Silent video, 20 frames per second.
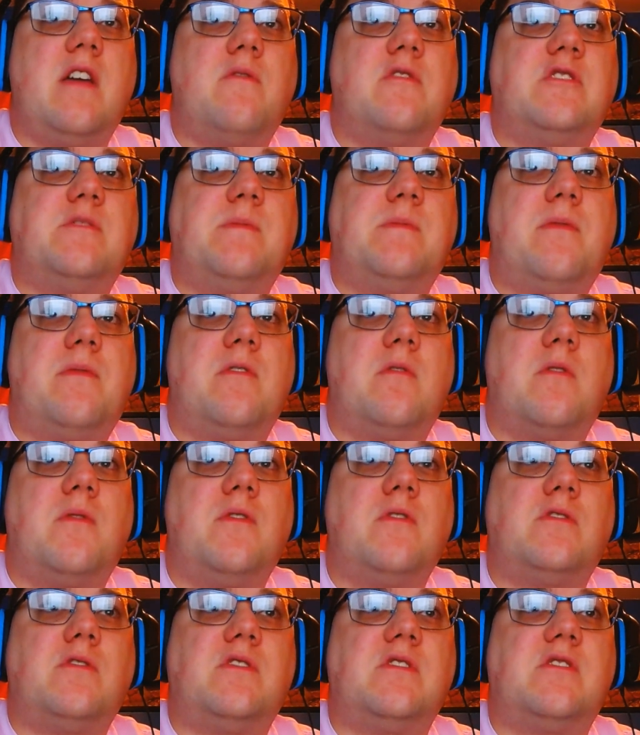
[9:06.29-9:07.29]
which Bethany
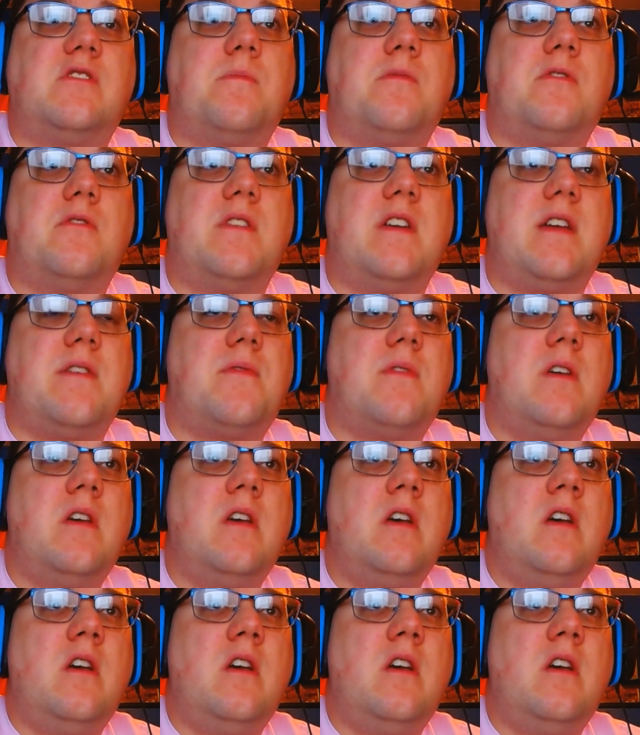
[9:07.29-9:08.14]
refuses to believe.